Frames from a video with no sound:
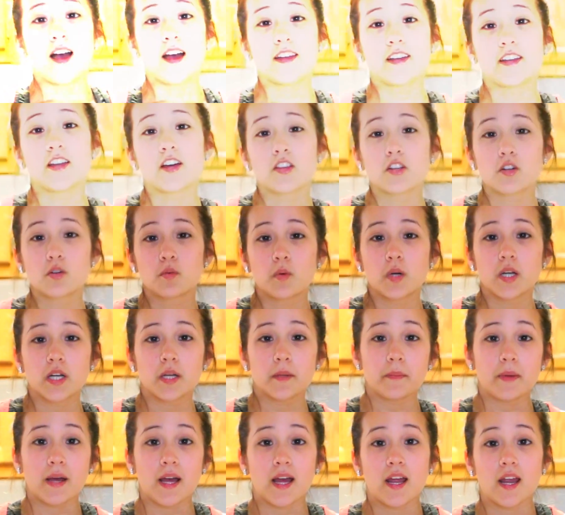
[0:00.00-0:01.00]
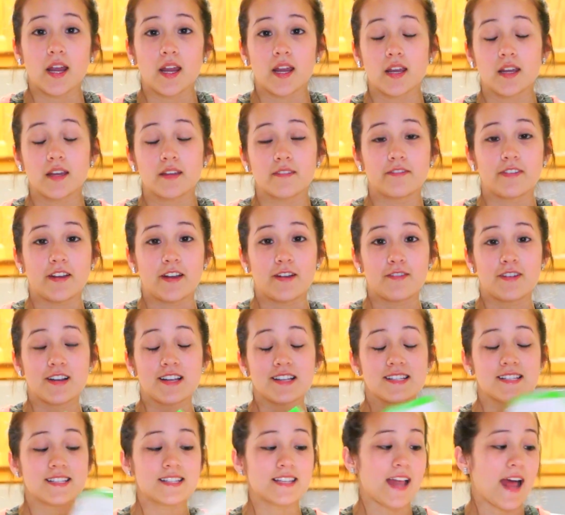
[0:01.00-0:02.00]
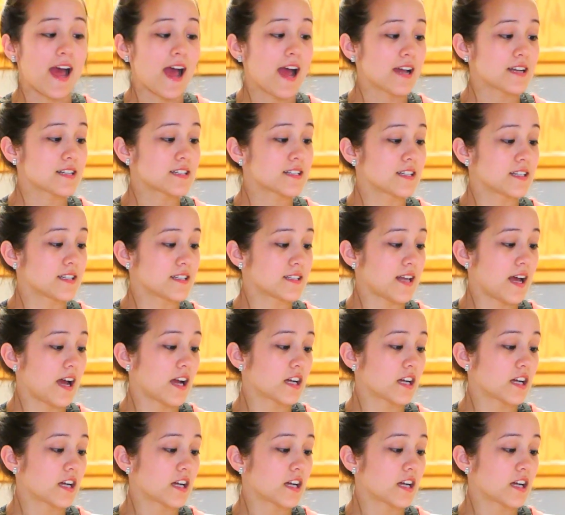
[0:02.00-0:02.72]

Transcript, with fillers: Another one of my favorite snacks is